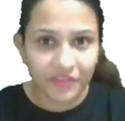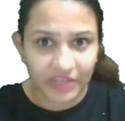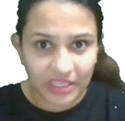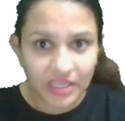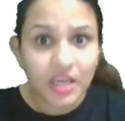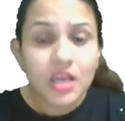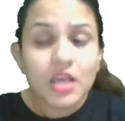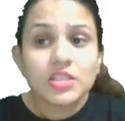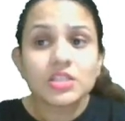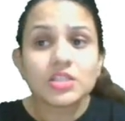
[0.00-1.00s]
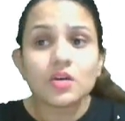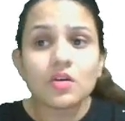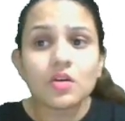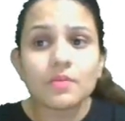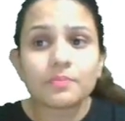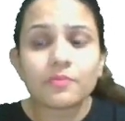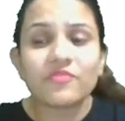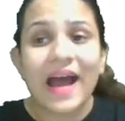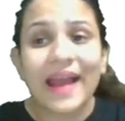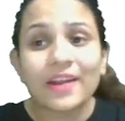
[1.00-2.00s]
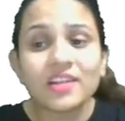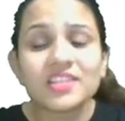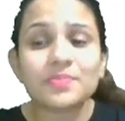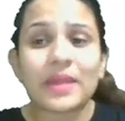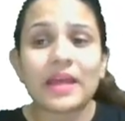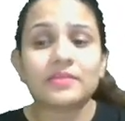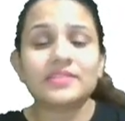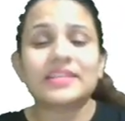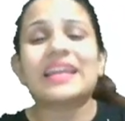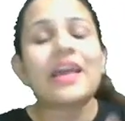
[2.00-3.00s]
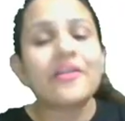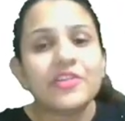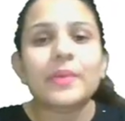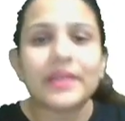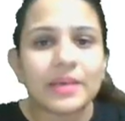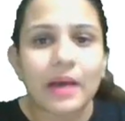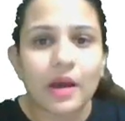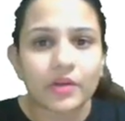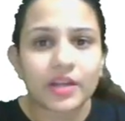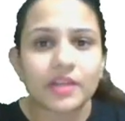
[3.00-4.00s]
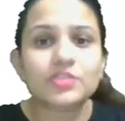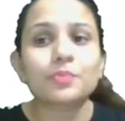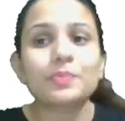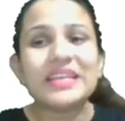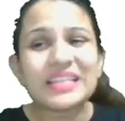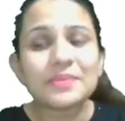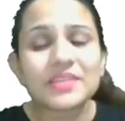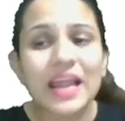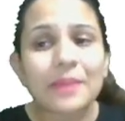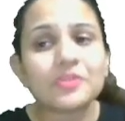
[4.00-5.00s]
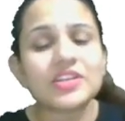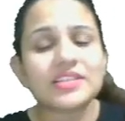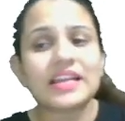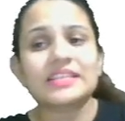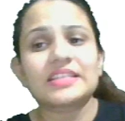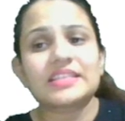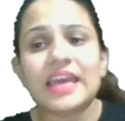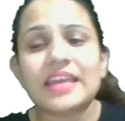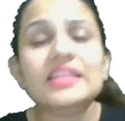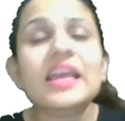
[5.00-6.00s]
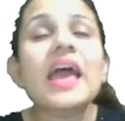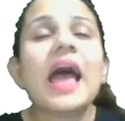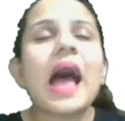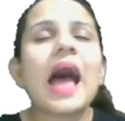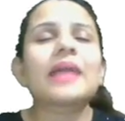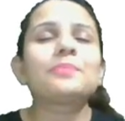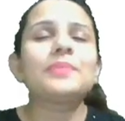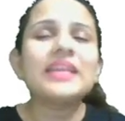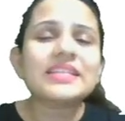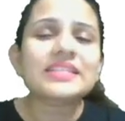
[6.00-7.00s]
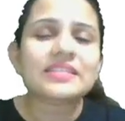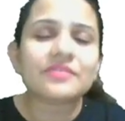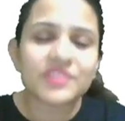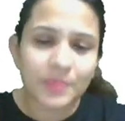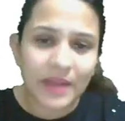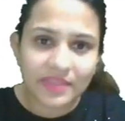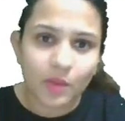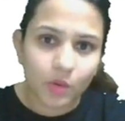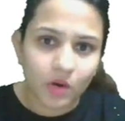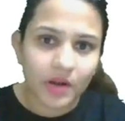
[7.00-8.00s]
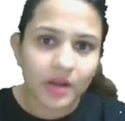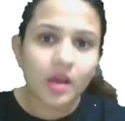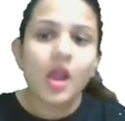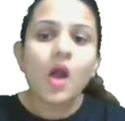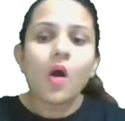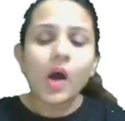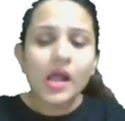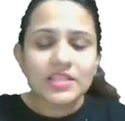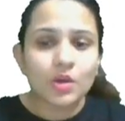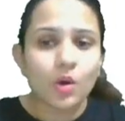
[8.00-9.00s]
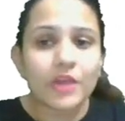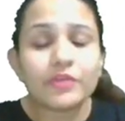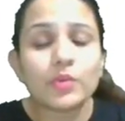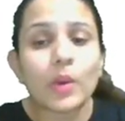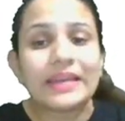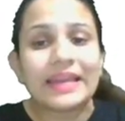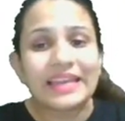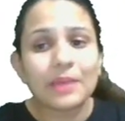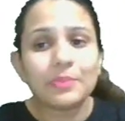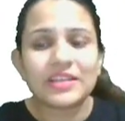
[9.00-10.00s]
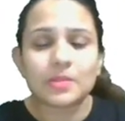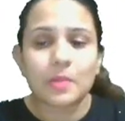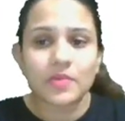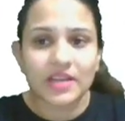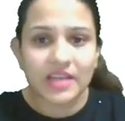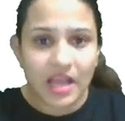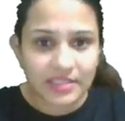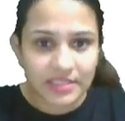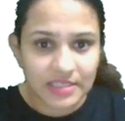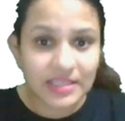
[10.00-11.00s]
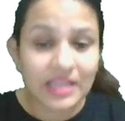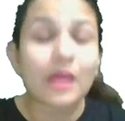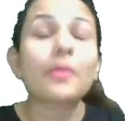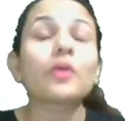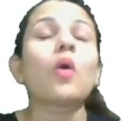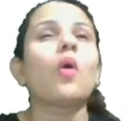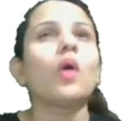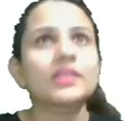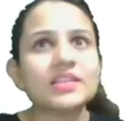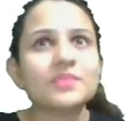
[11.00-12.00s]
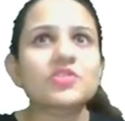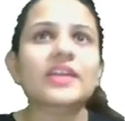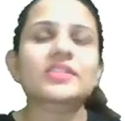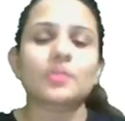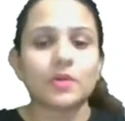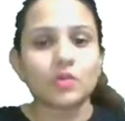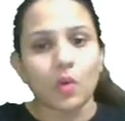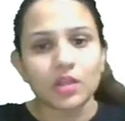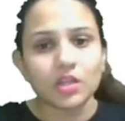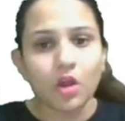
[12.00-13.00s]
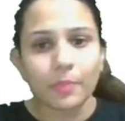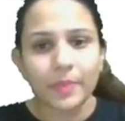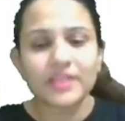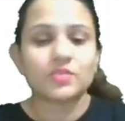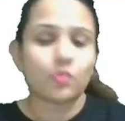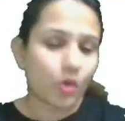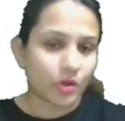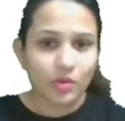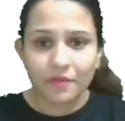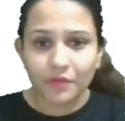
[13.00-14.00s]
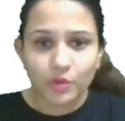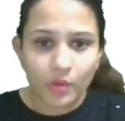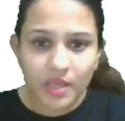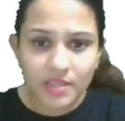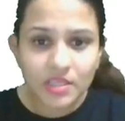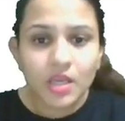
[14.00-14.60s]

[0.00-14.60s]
free. So, why not tell everybody about it? So, please subscribe to Just 9th and 10th, and please spread the word. Also, if you want daily updates about the classes and about all the subjects, about all the topics, what you have to do is